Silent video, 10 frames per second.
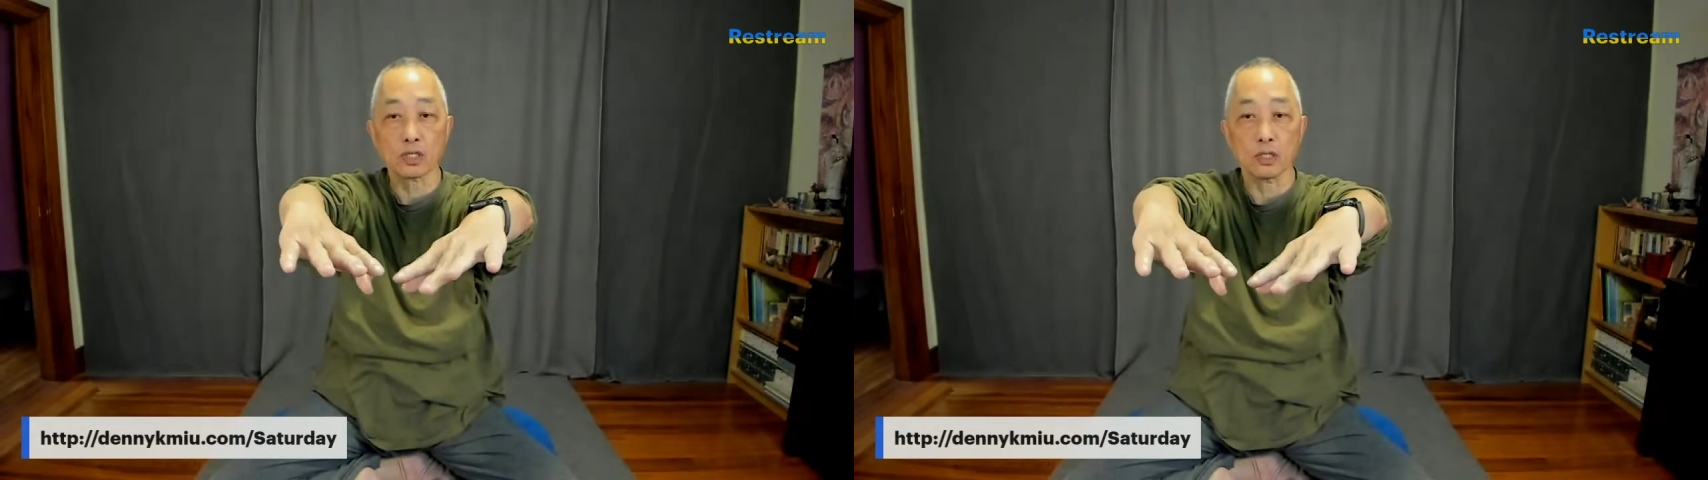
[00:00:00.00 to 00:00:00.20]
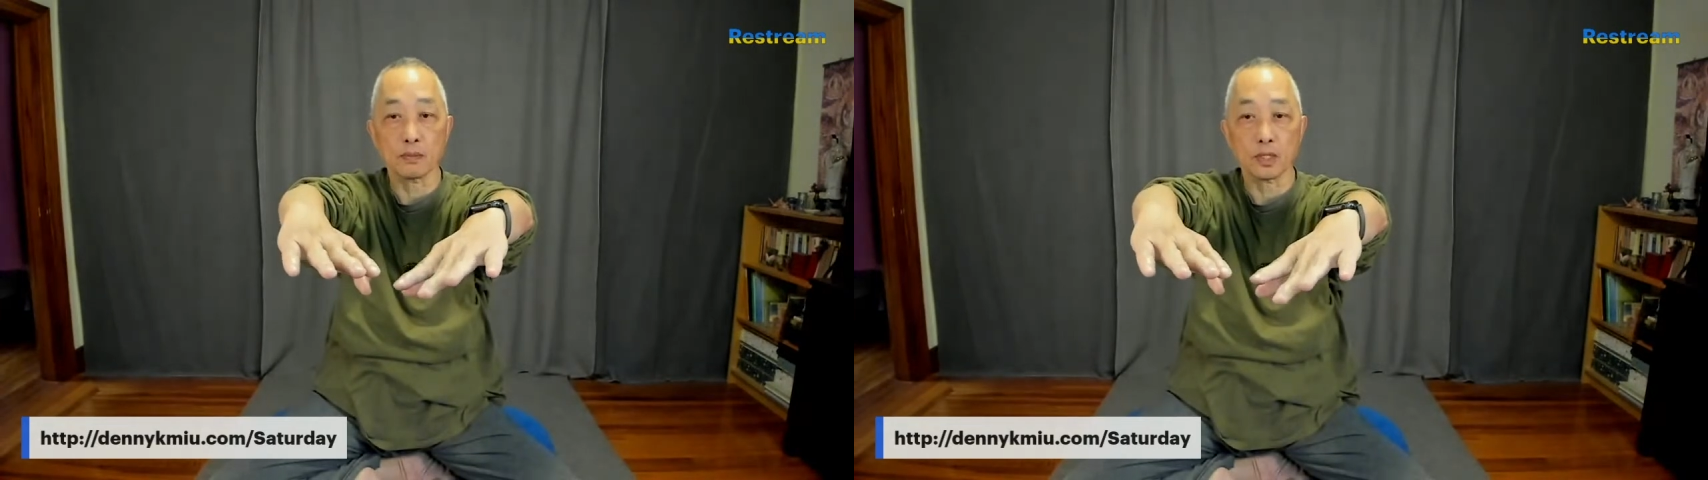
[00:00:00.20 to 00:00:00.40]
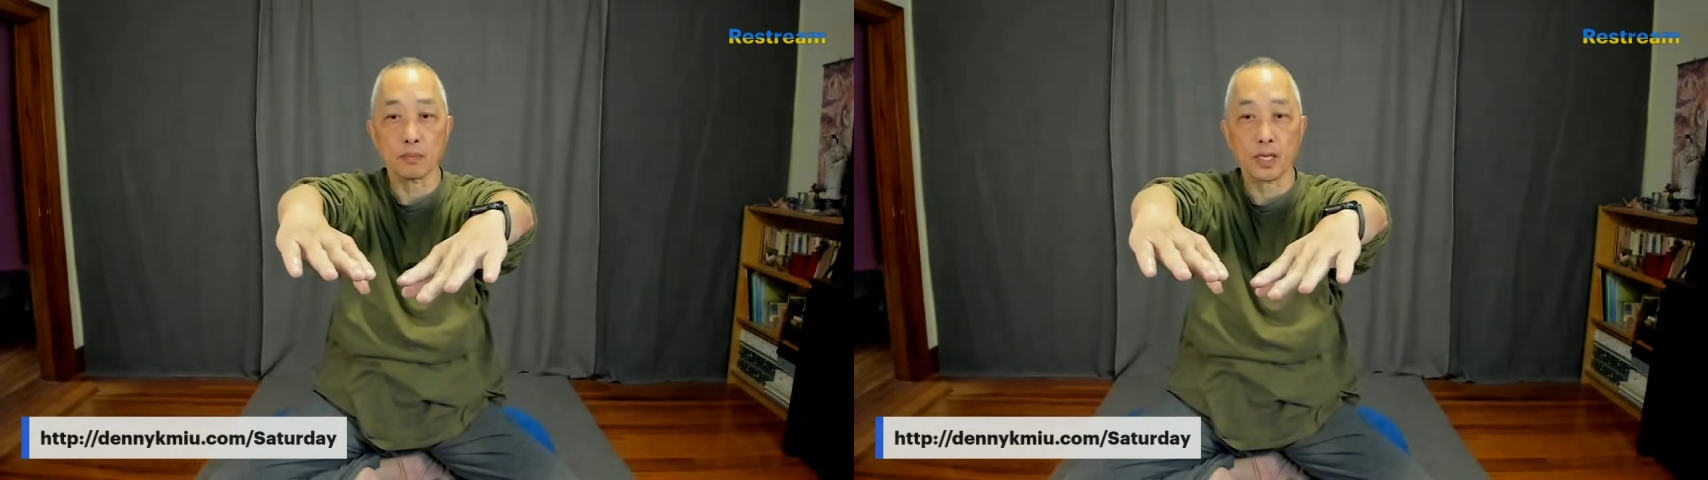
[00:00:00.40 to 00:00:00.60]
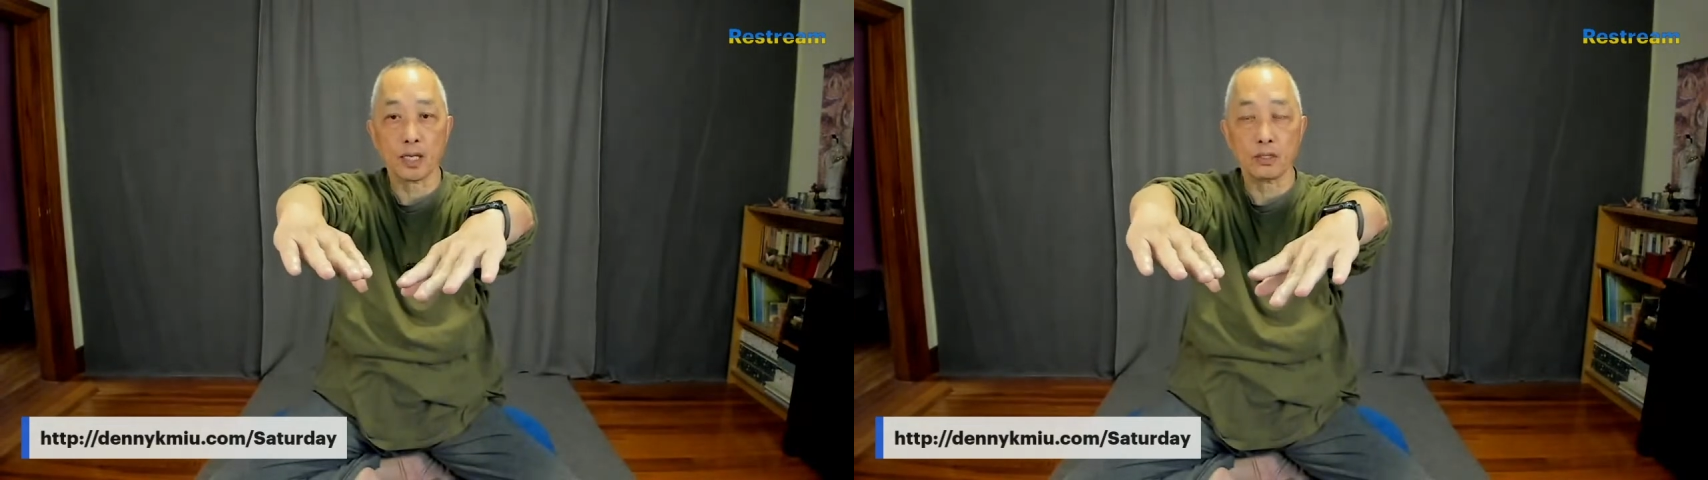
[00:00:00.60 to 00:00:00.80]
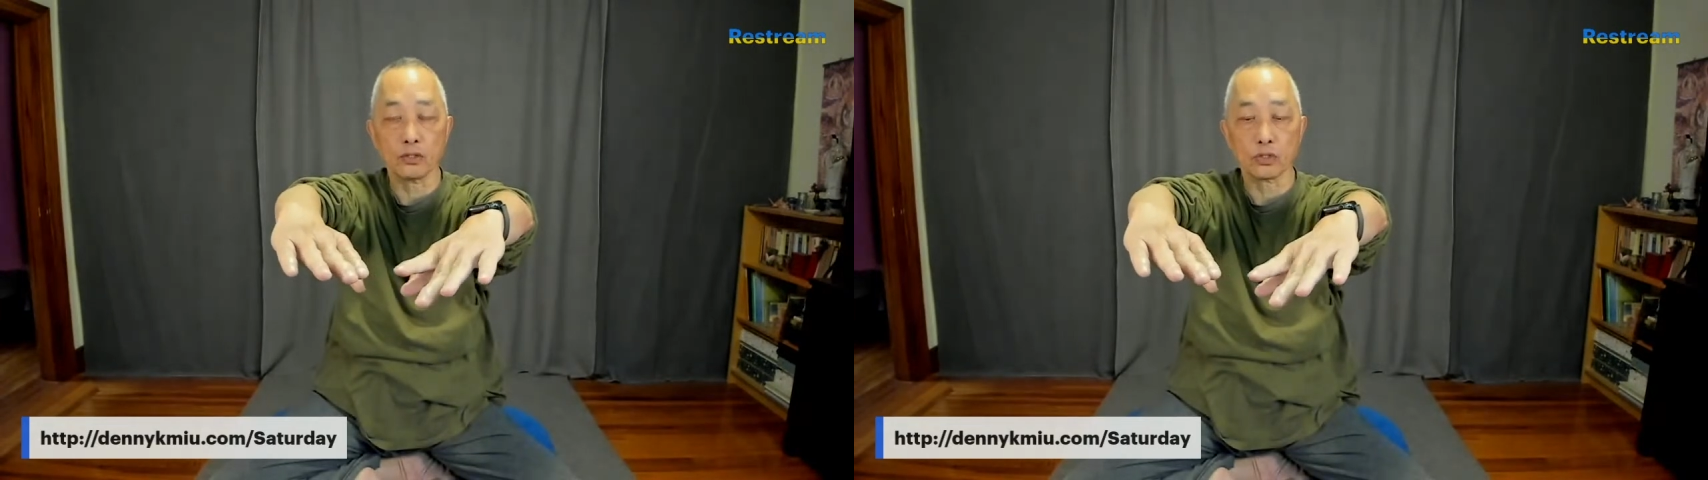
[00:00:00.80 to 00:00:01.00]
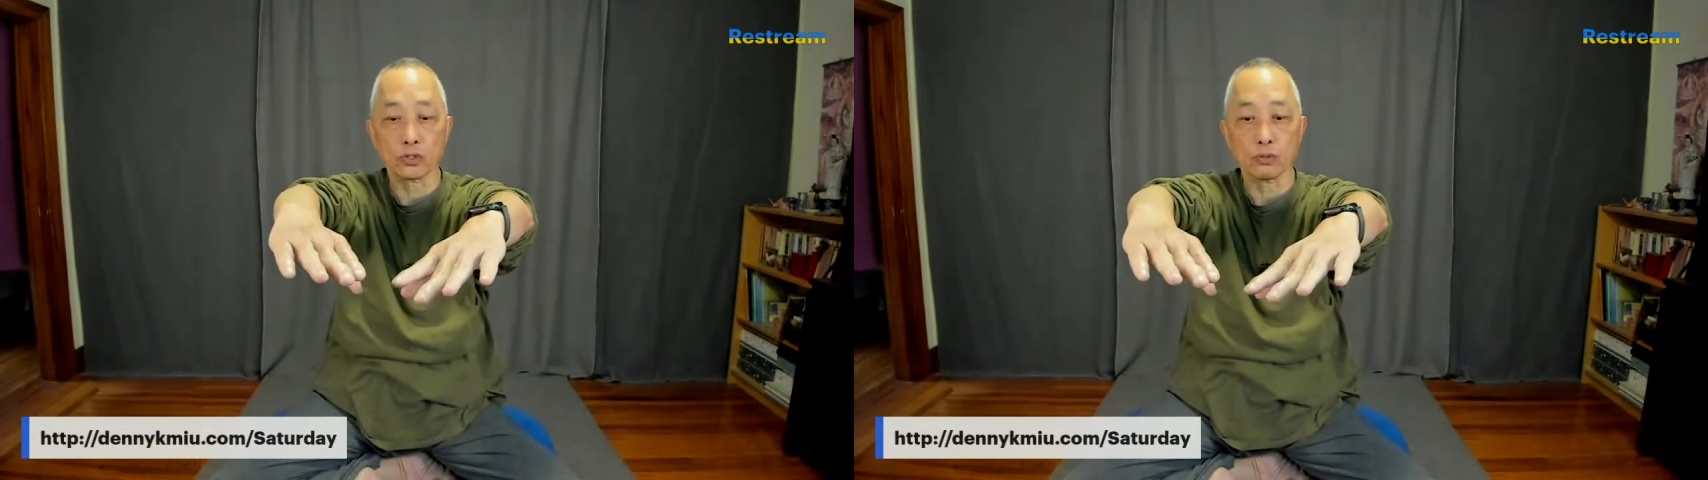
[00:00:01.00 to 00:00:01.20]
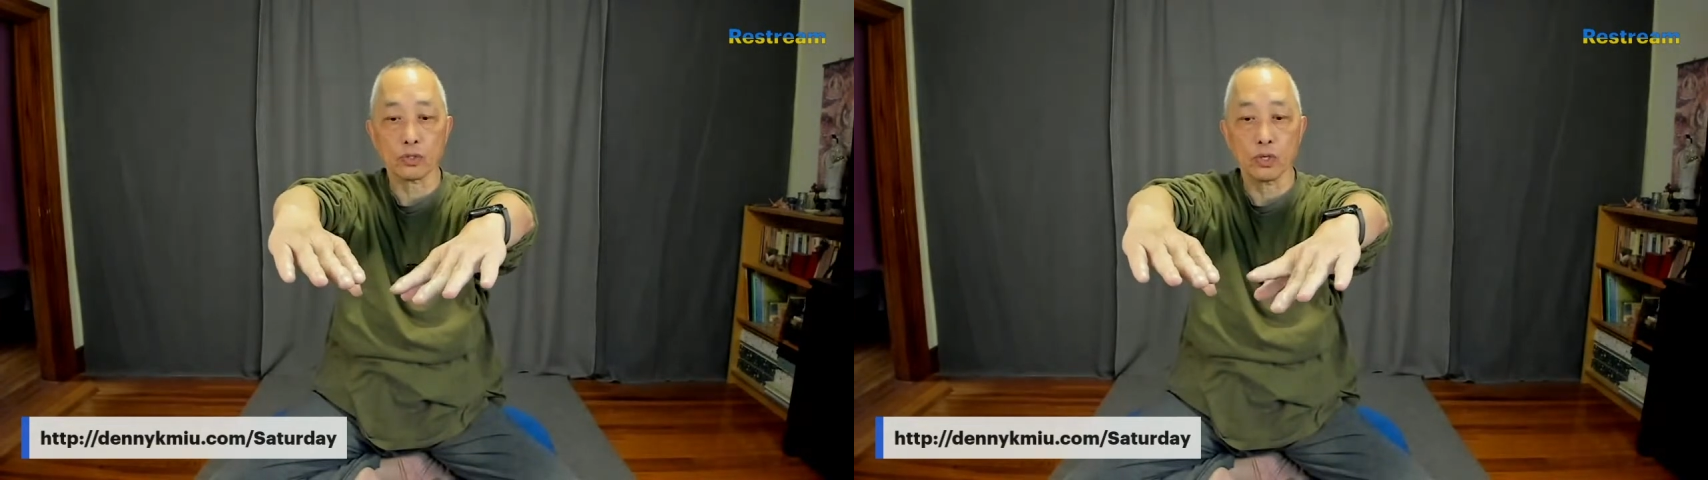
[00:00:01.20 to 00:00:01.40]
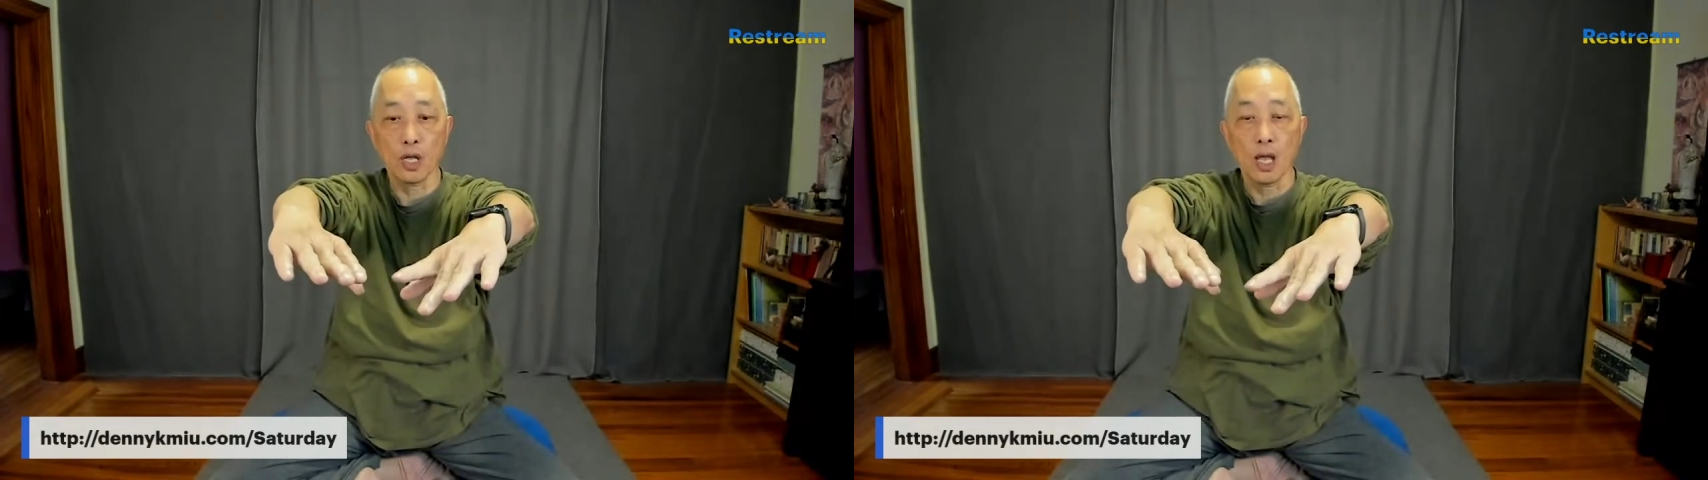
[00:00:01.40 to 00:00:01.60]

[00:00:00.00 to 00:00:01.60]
little bit of pain in your shoulder,